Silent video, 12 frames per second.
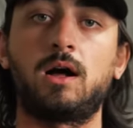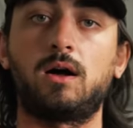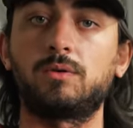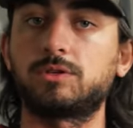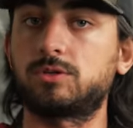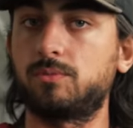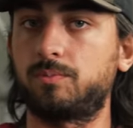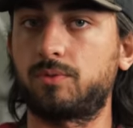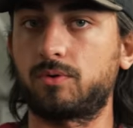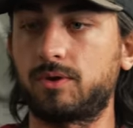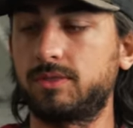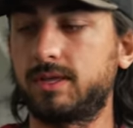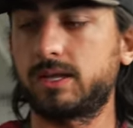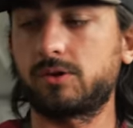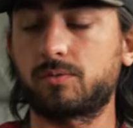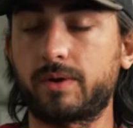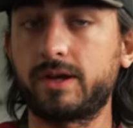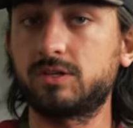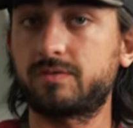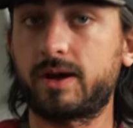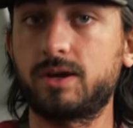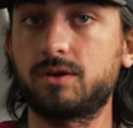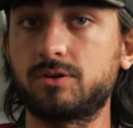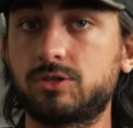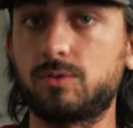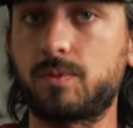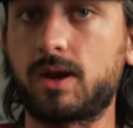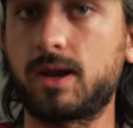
Always super important that your rangefinder is super